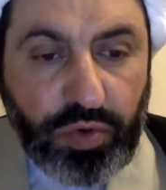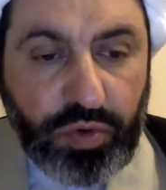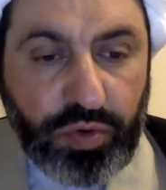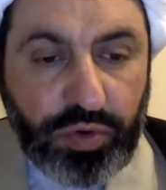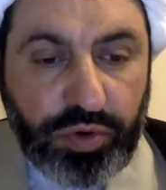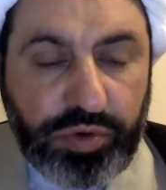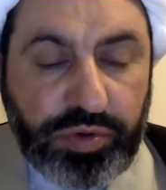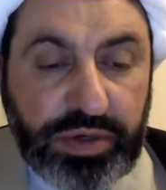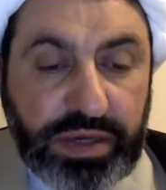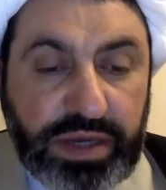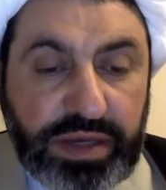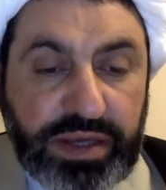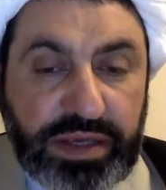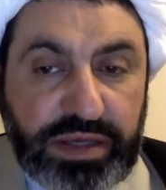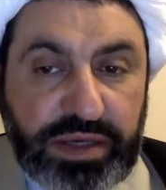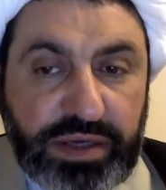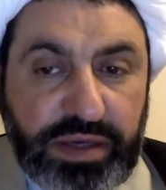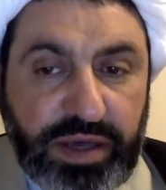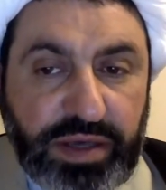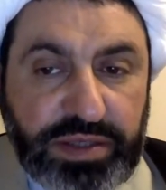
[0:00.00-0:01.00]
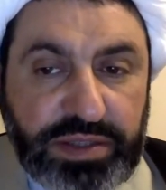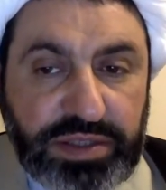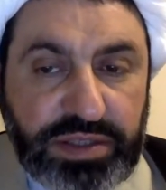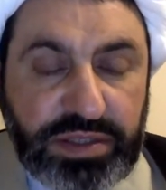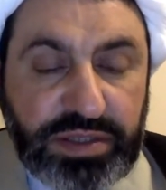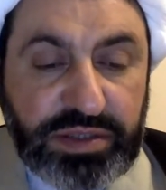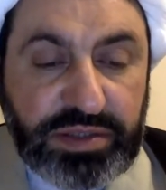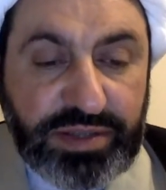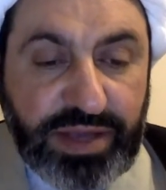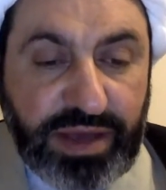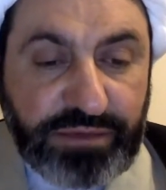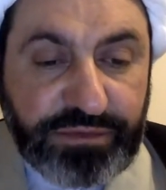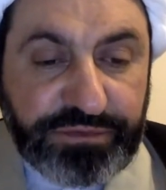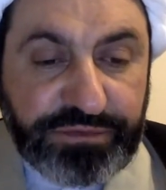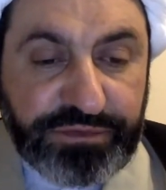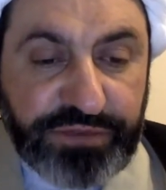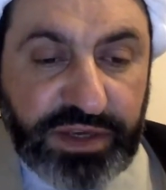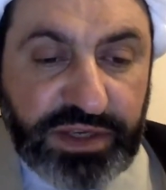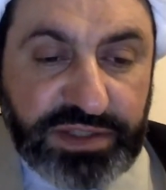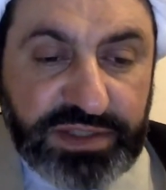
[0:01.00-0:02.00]
Or you can consider
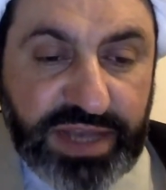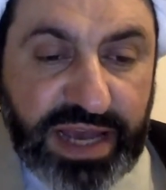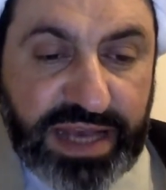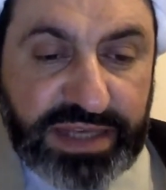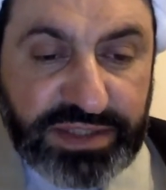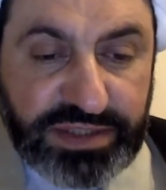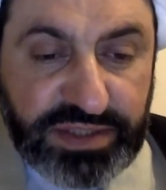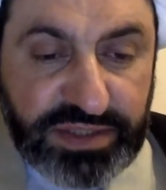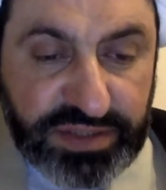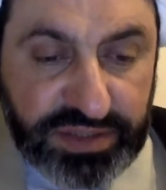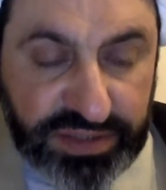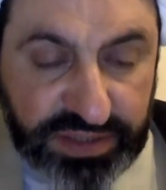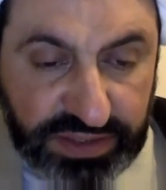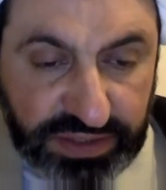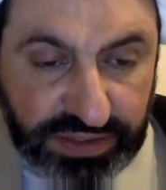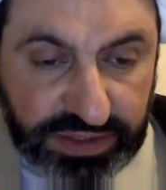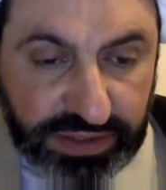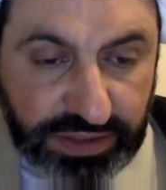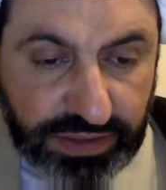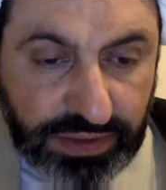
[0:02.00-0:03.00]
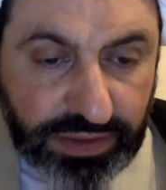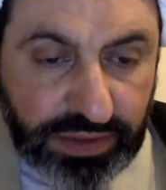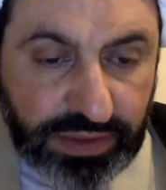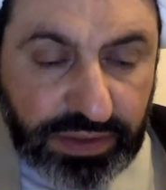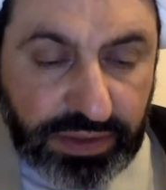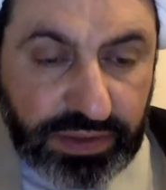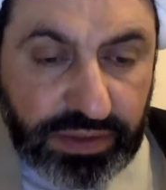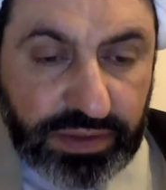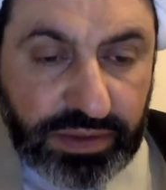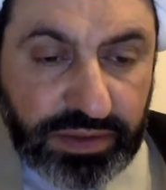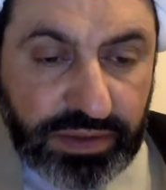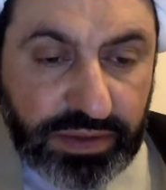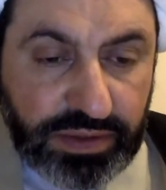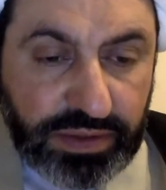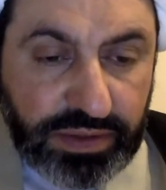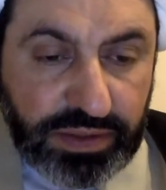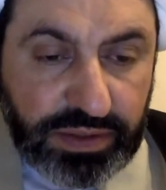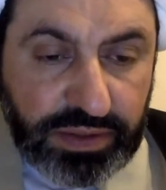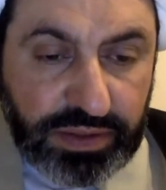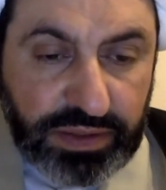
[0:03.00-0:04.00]
tafwiz as a circle,
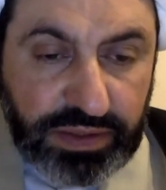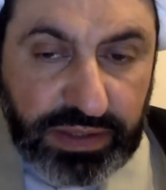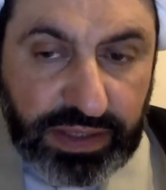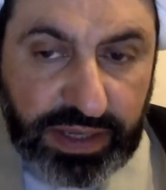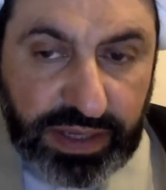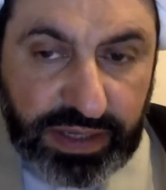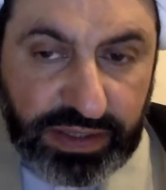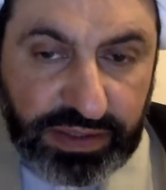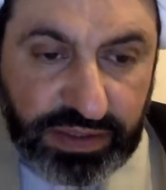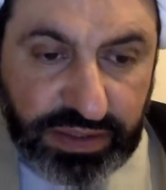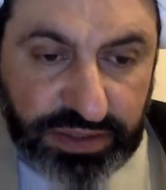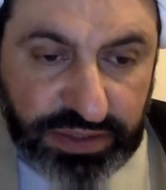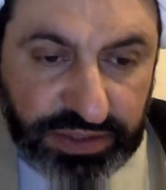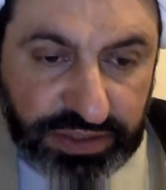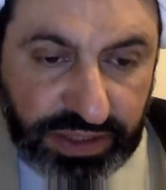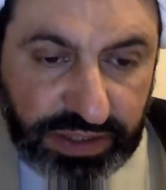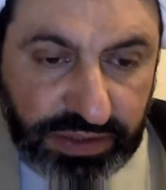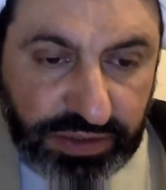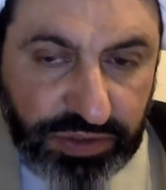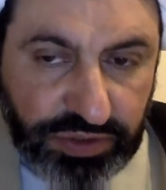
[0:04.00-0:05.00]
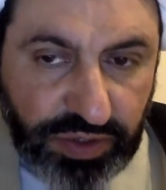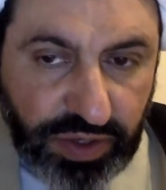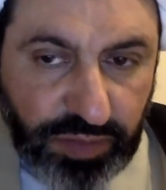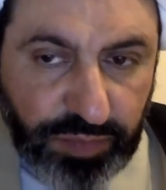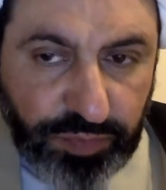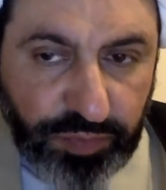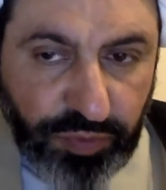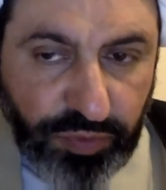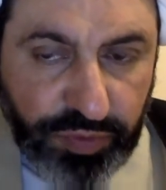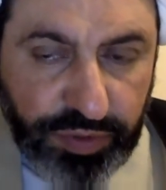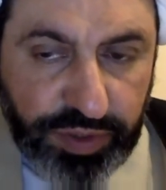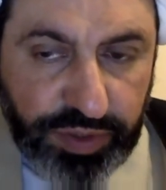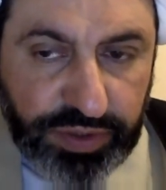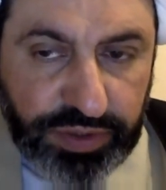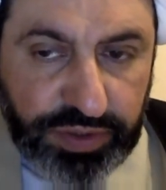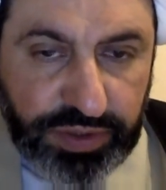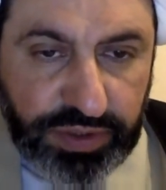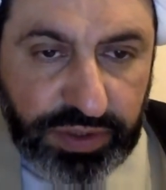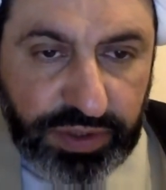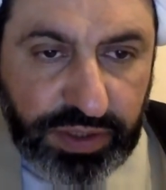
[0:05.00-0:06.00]
and the central
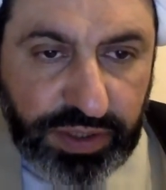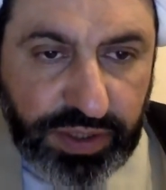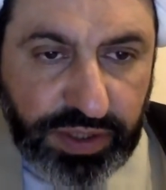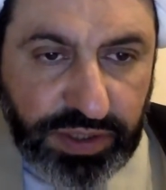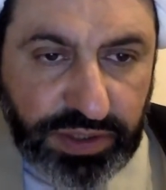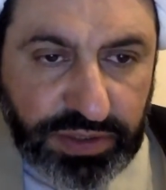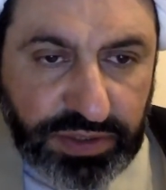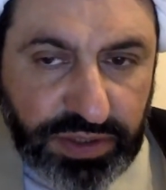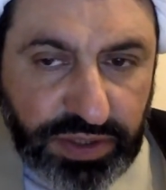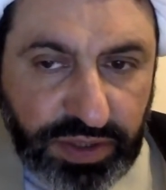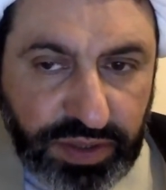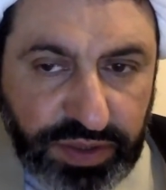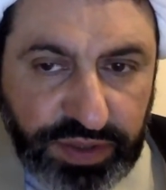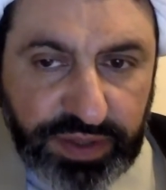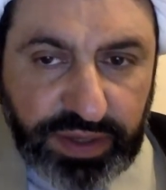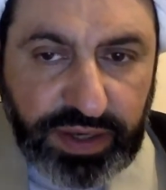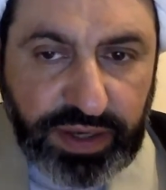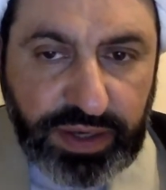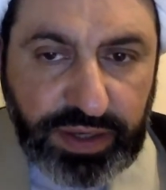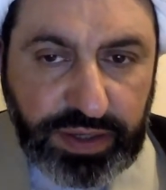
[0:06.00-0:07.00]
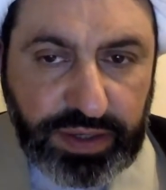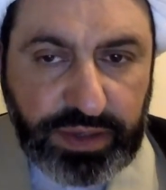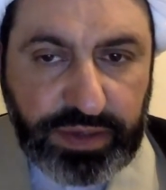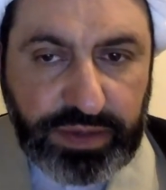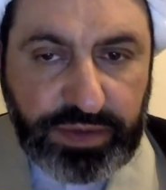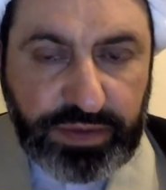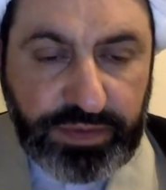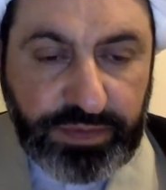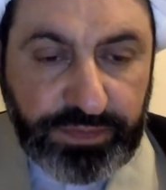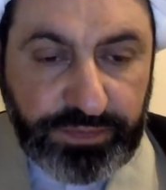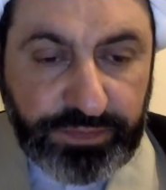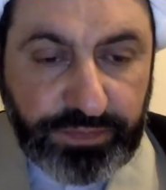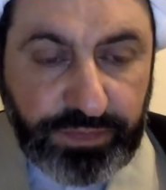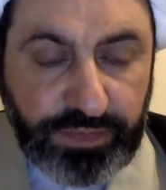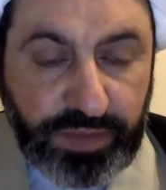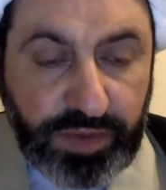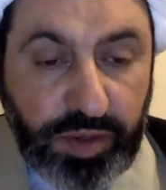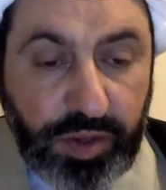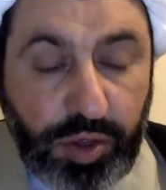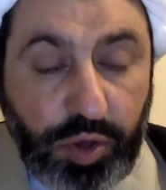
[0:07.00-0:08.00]
point is thiqah.
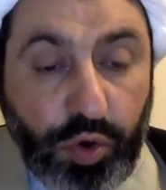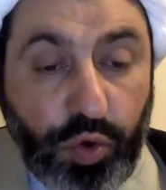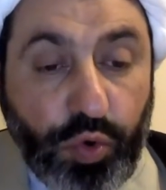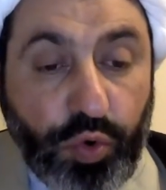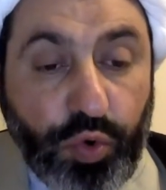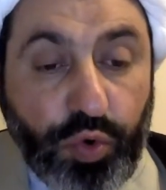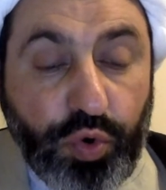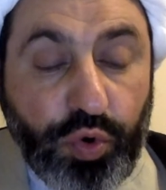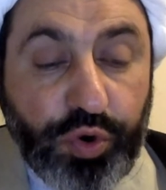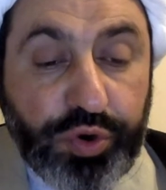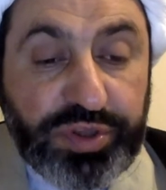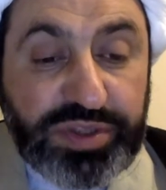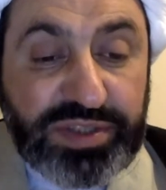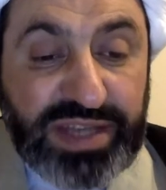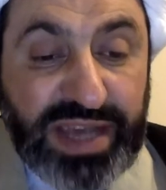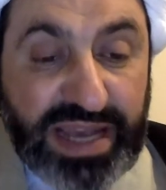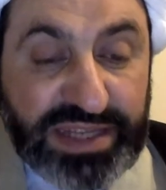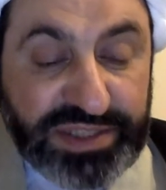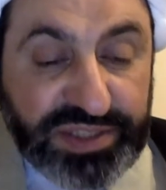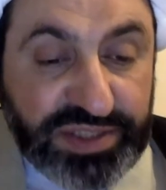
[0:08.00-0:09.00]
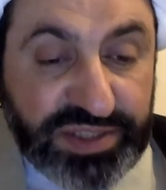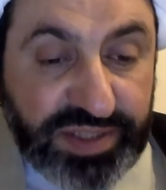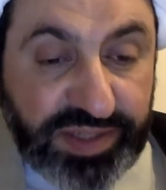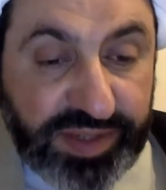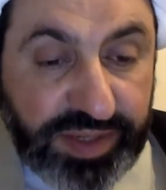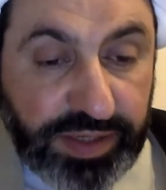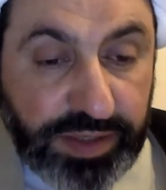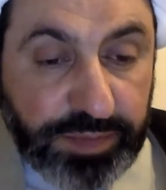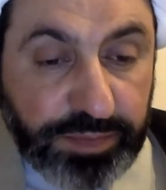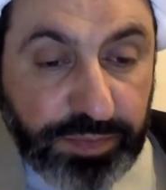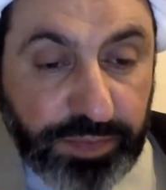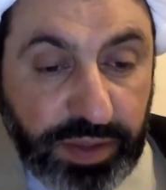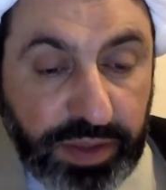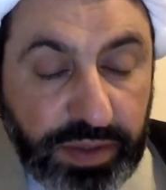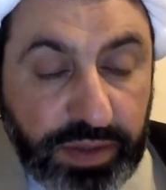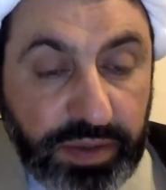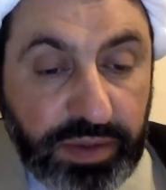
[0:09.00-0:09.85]
Or taslim,